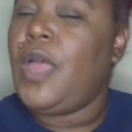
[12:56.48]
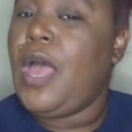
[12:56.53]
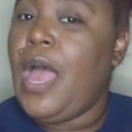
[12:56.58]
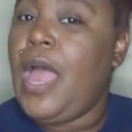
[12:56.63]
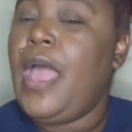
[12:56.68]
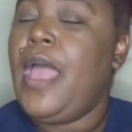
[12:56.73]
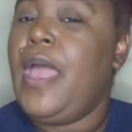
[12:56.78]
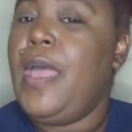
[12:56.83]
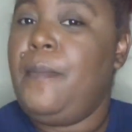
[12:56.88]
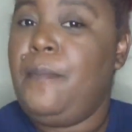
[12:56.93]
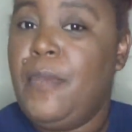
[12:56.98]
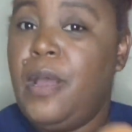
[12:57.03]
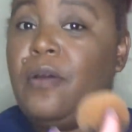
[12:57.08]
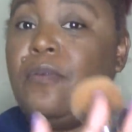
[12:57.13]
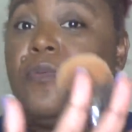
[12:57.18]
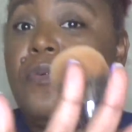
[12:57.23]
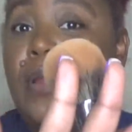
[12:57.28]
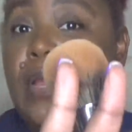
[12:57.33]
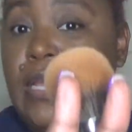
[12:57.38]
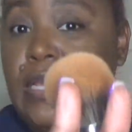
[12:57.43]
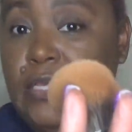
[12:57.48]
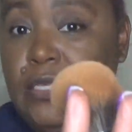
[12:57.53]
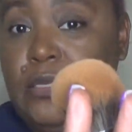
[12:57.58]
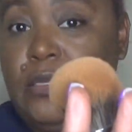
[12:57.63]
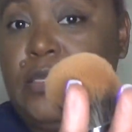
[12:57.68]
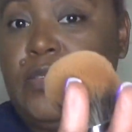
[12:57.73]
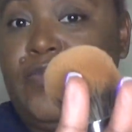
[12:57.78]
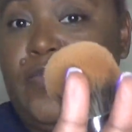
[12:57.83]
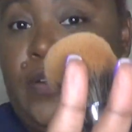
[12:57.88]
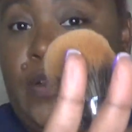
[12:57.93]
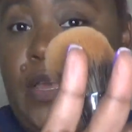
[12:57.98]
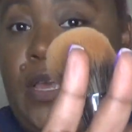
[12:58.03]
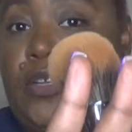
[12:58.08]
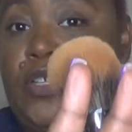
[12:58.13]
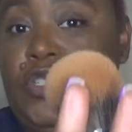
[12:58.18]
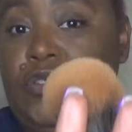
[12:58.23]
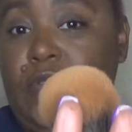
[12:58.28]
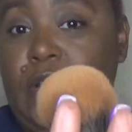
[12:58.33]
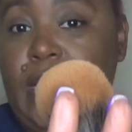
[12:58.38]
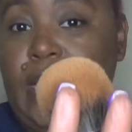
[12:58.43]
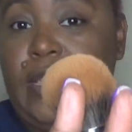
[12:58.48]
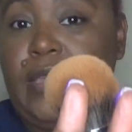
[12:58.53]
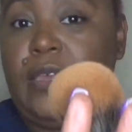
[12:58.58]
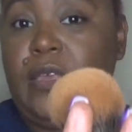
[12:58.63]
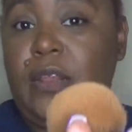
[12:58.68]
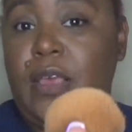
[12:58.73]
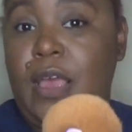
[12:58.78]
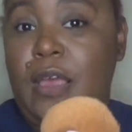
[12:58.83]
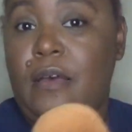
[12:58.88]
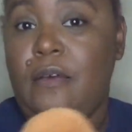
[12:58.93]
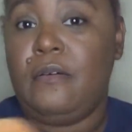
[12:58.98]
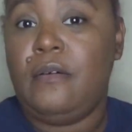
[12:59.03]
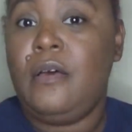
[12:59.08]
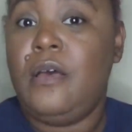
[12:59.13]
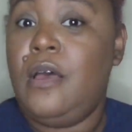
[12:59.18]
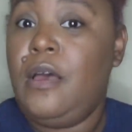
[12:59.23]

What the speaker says: had my reasons for not trying it out.